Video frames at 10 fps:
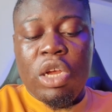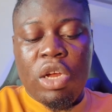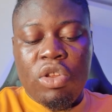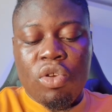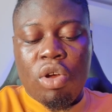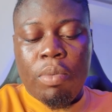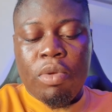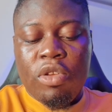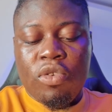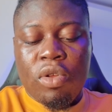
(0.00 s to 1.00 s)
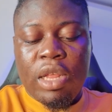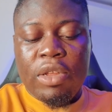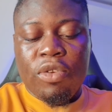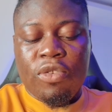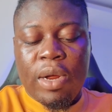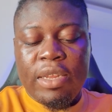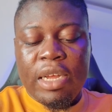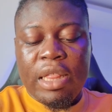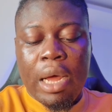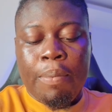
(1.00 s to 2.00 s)
You need to come to this contact us right
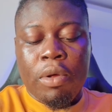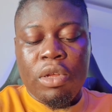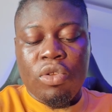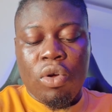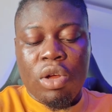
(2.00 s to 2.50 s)
here, tap on it,